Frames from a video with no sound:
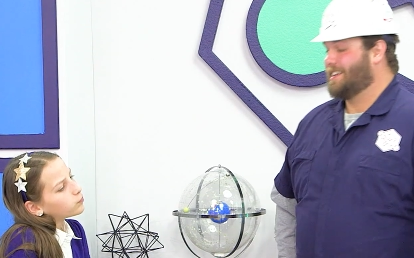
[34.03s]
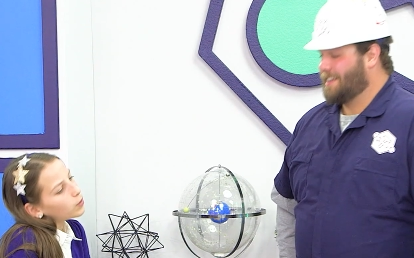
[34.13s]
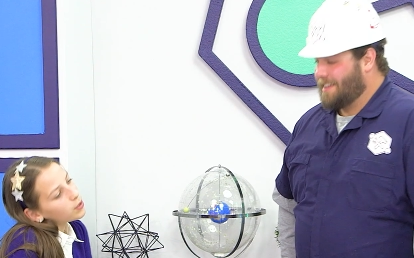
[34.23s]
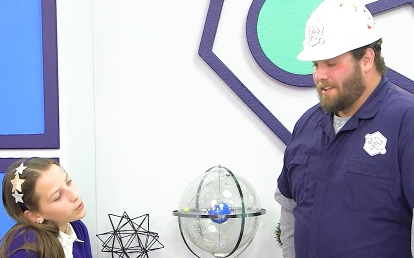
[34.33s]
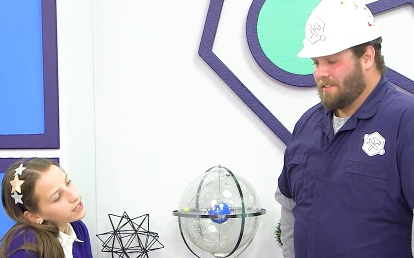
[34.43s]

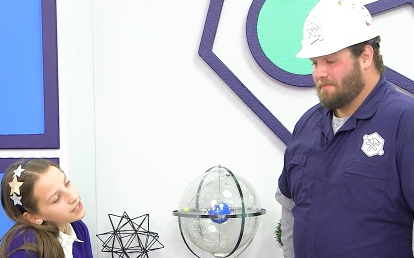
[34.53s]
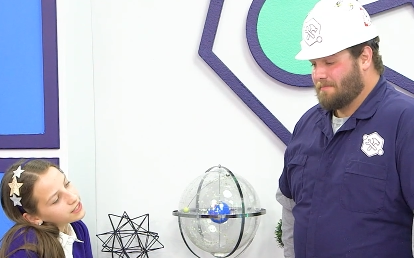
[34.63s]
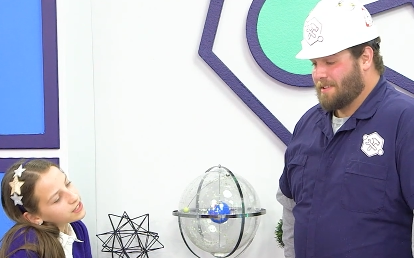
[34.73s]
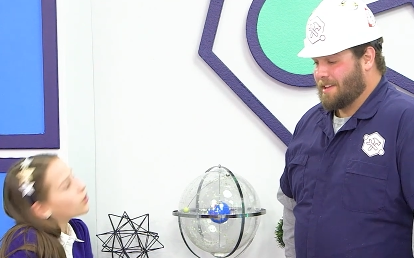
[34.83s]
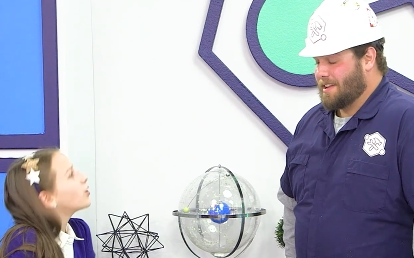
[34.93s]
Speaker 1: What
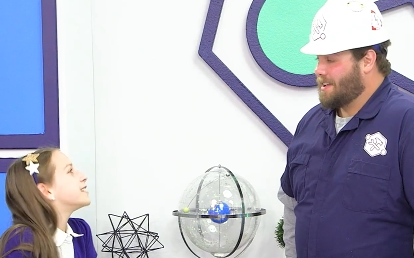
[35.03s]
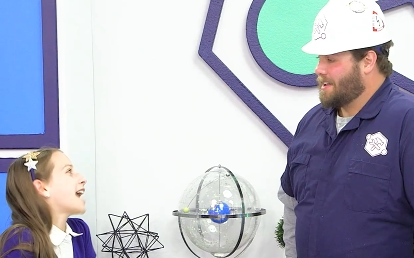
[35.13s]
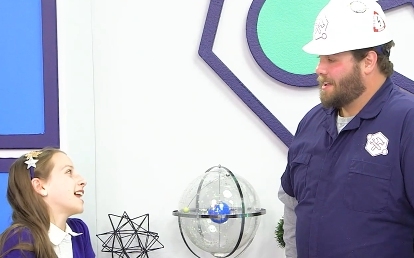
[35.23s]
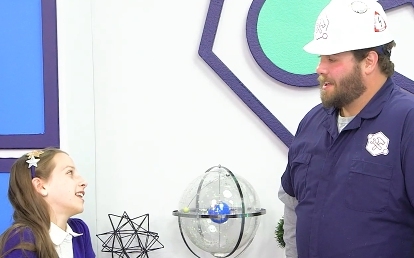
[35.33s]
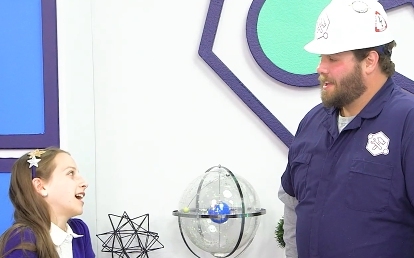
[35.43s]
was your
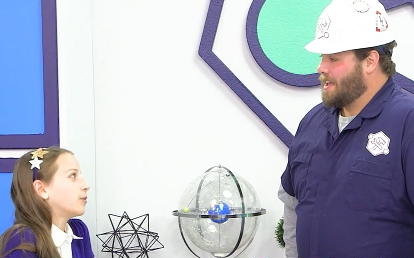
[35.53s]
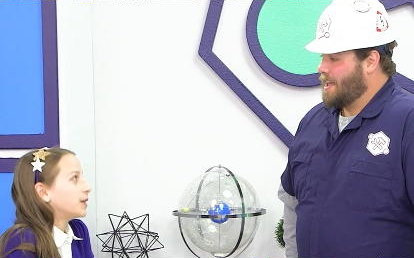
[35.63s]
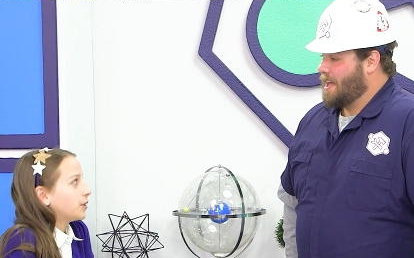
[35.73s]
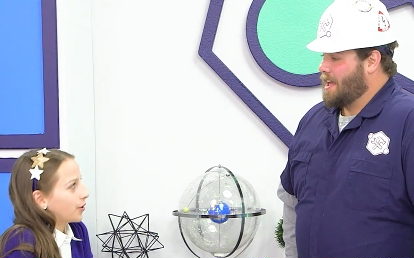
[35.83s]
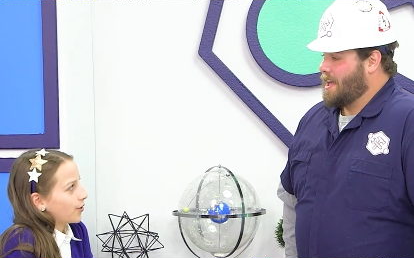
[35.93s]
dad like
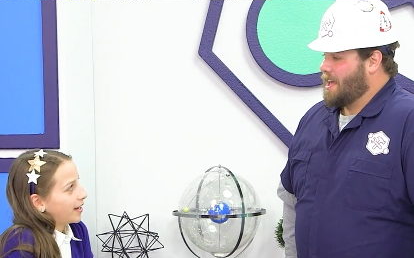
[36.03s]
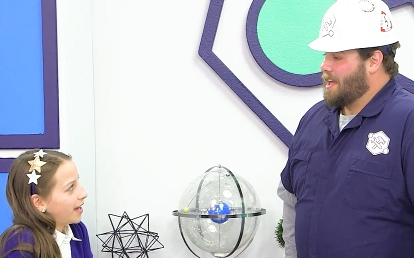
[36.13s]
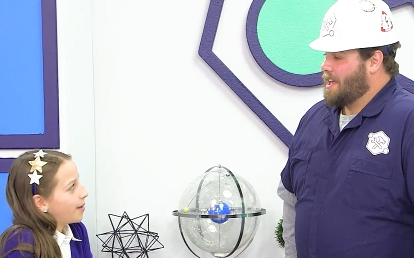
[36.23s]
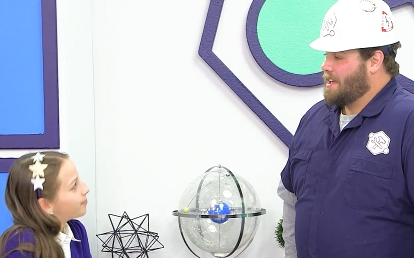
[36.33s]
when you were growing up?